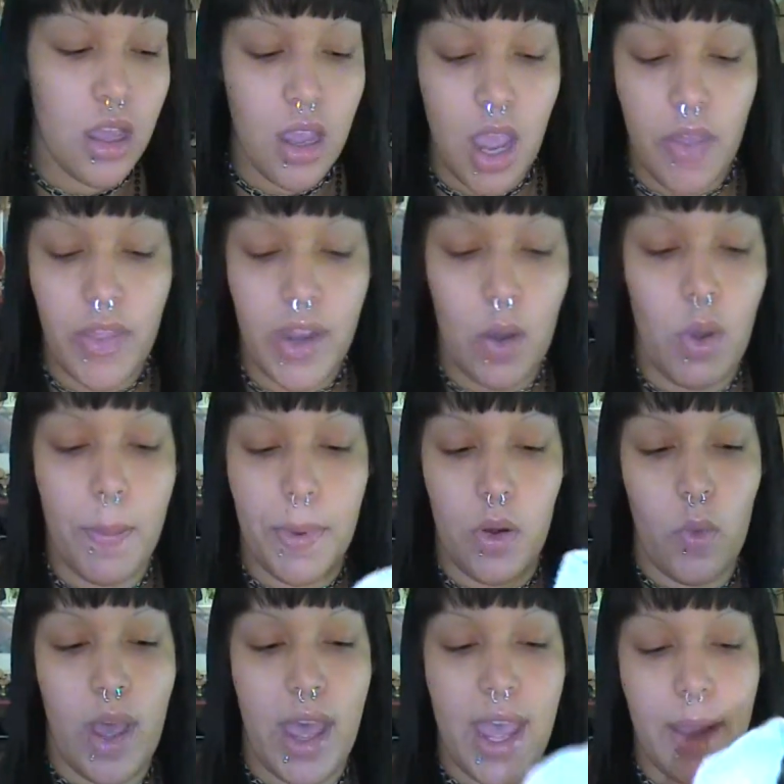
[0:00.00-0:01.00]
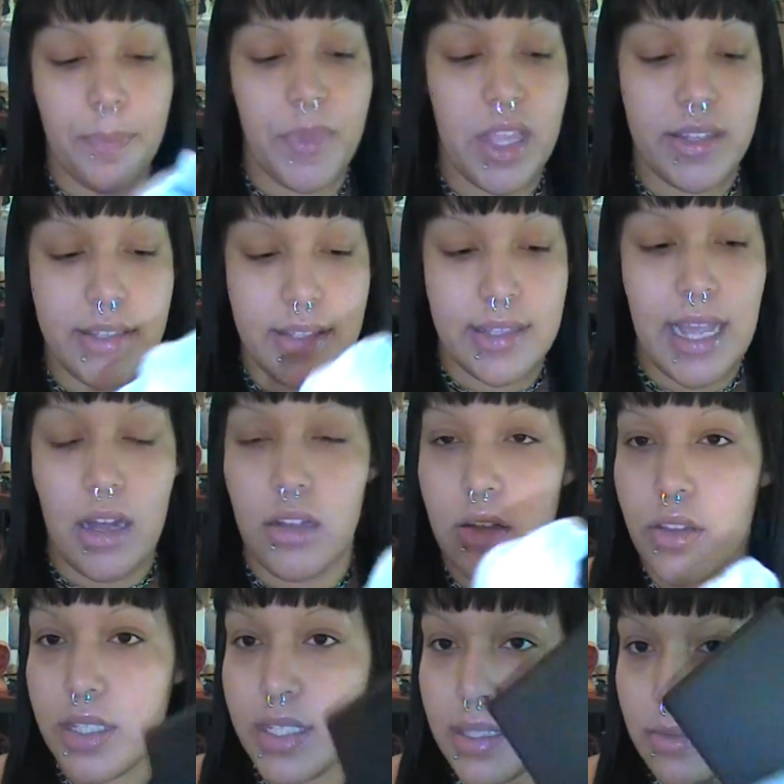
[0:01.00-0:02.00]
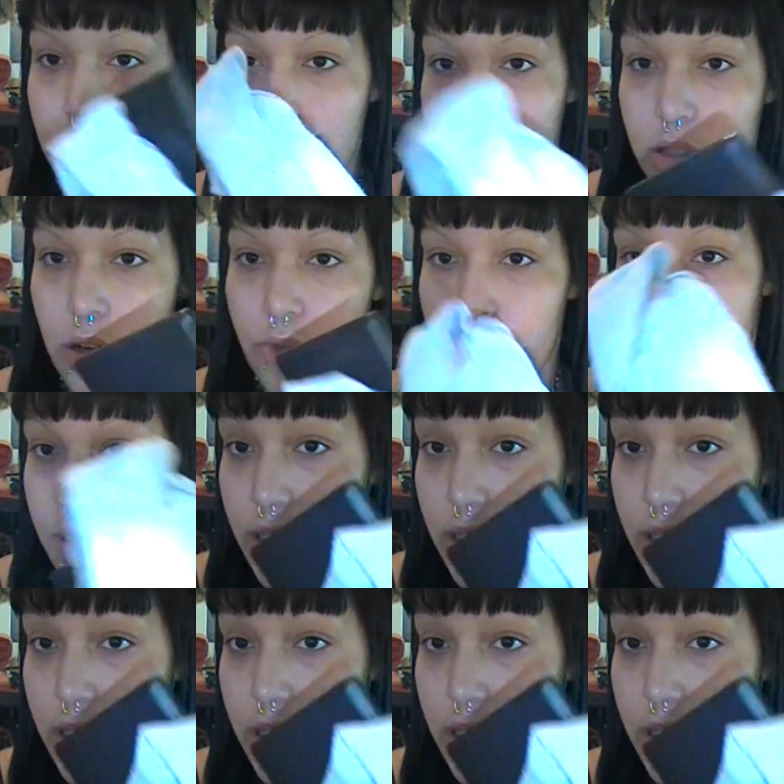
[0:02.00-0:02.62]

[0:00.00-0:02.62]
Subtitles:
And then I wipe it away, and now the surface is